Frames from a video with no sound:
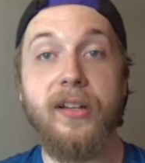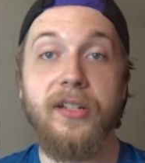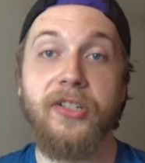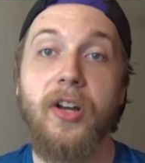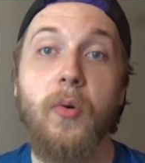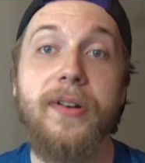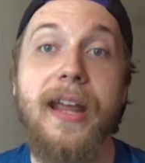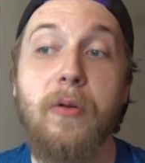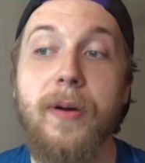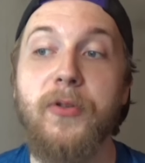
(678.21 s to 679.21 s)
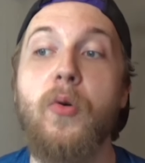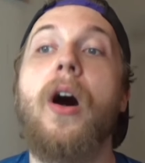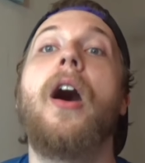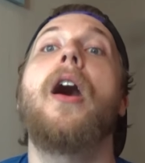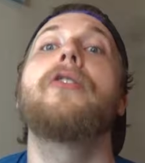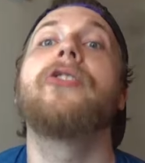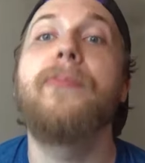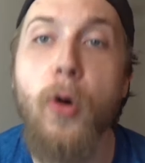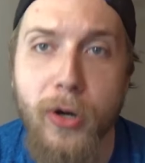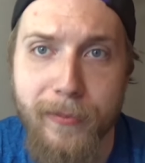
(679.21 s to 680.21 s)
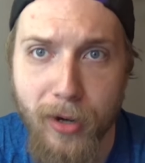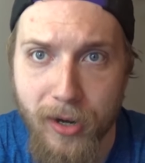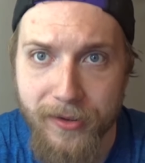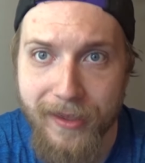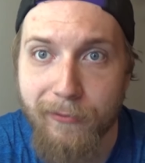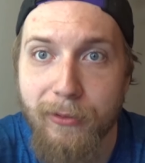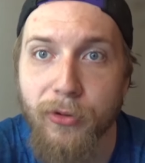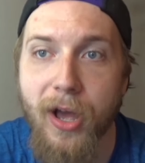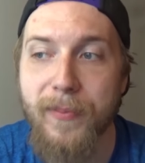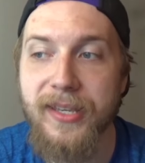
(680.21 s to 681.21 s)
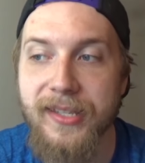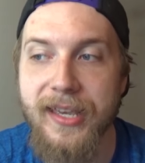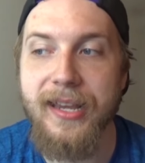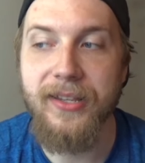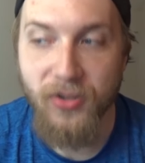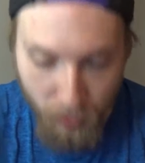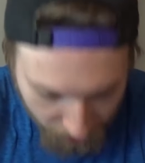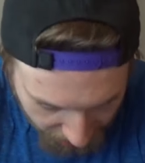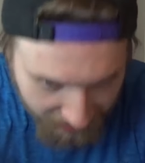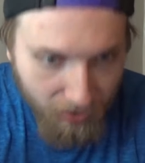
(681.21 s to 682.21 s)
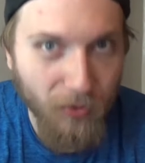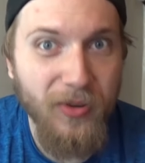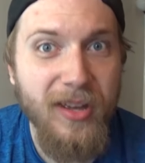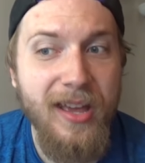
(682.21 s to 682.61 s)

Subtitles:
So now we're up to 100 Pokemon that we will not be seeing in Sword and Shield.